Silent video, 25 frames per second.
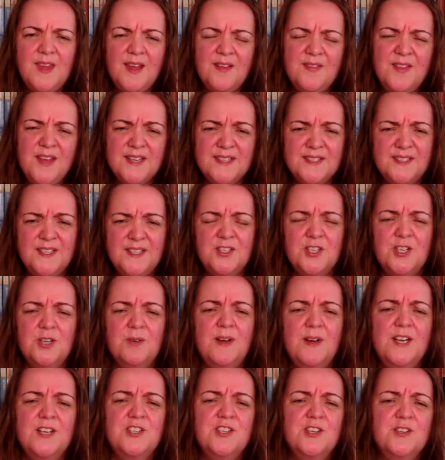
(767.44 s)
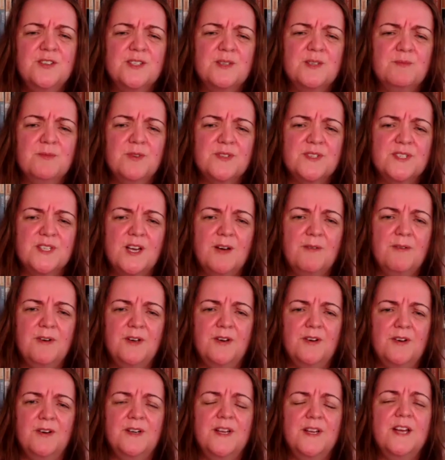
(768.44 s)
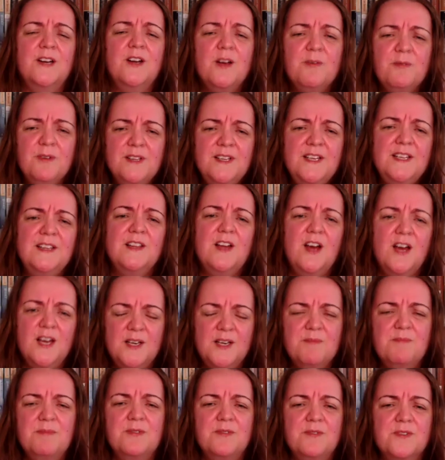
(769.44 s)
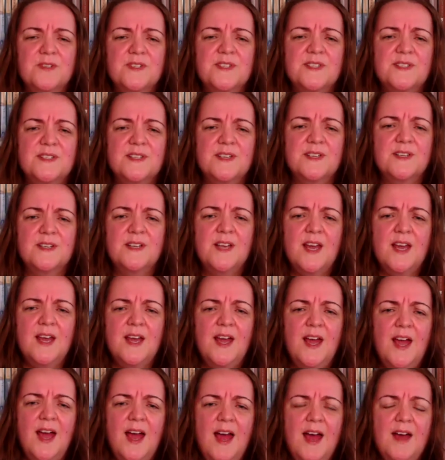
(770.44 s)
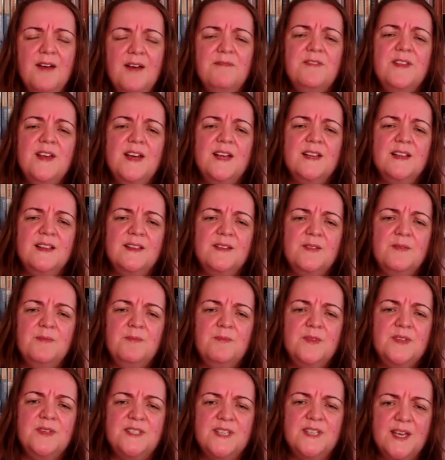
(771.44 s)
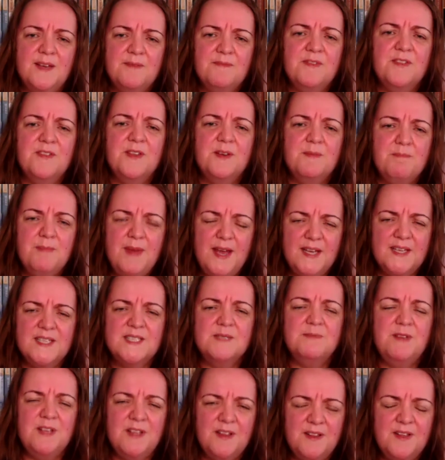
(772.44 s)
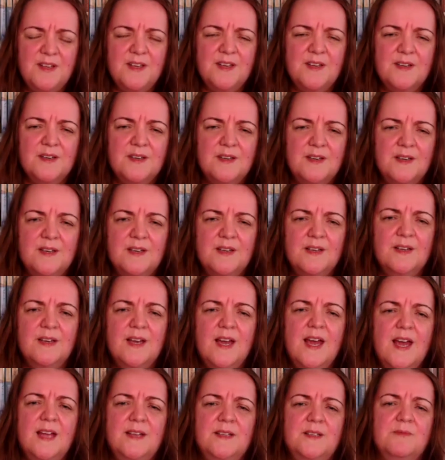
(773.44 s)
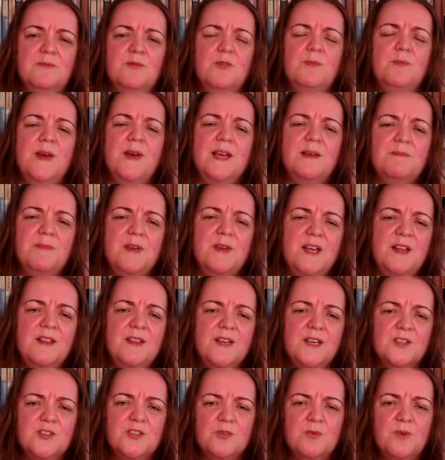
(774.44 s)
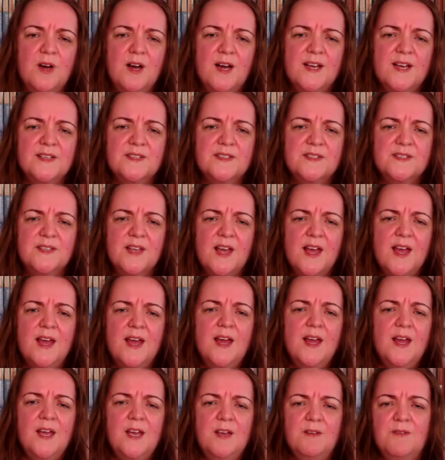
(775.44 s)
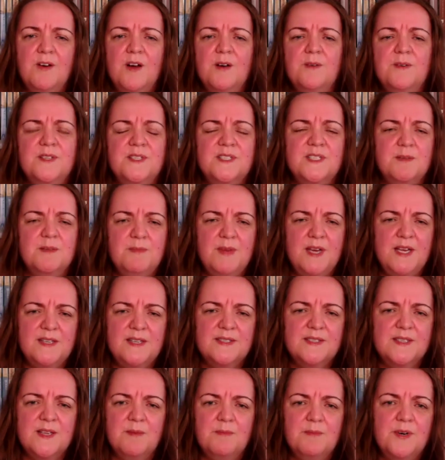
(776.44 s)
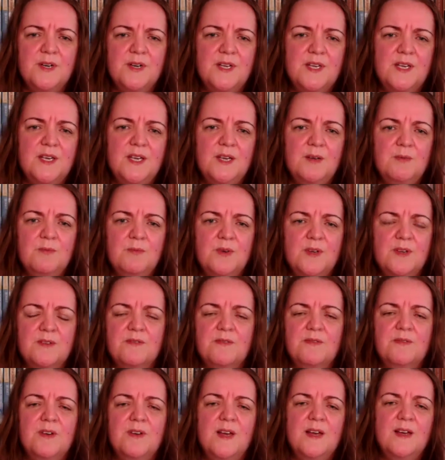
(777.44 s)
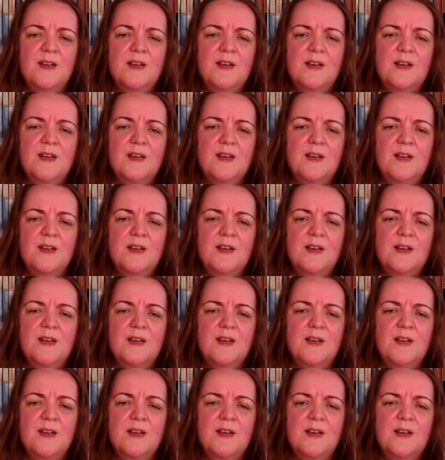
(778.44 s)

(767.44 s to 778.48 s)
their situations and what's going on. And I really like books that have that depth that makes me think, and will make me think twice. If I was to meet somebody with